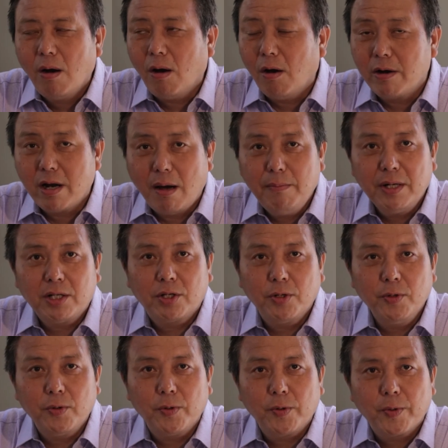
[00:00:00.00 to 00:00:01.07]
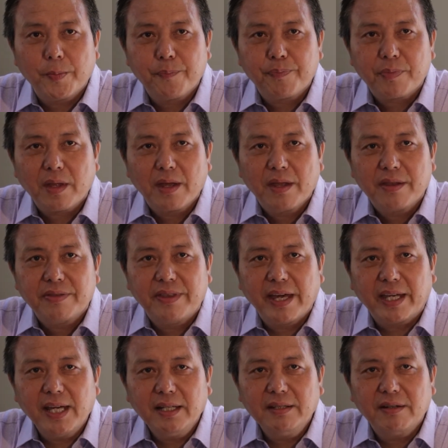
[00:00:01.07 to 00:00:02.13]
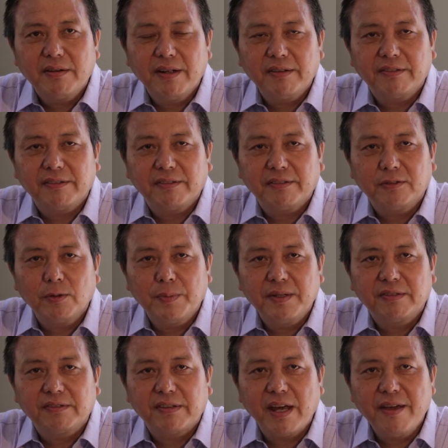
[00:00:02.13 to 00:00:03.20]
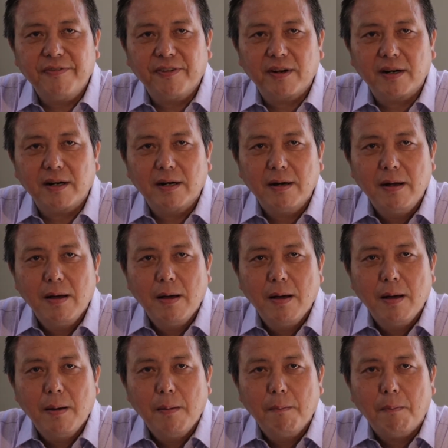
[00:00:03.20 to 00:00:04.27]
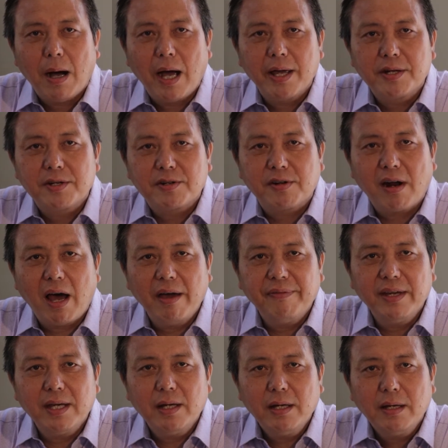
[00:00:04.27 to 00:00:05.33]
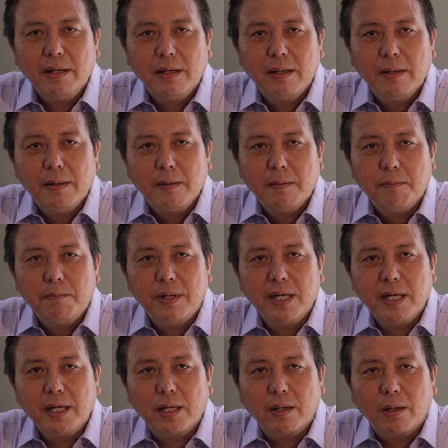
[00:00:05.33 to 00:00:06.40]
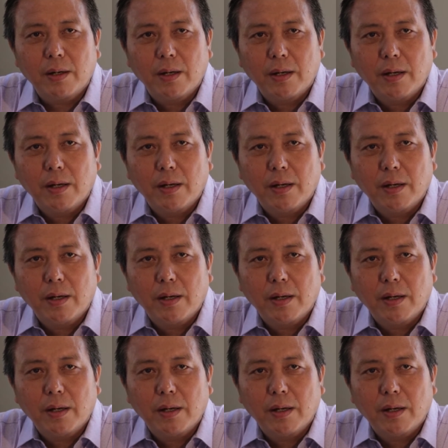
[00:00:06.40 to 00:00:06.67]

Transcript: Or number two, taking the risks to be safer by driving, being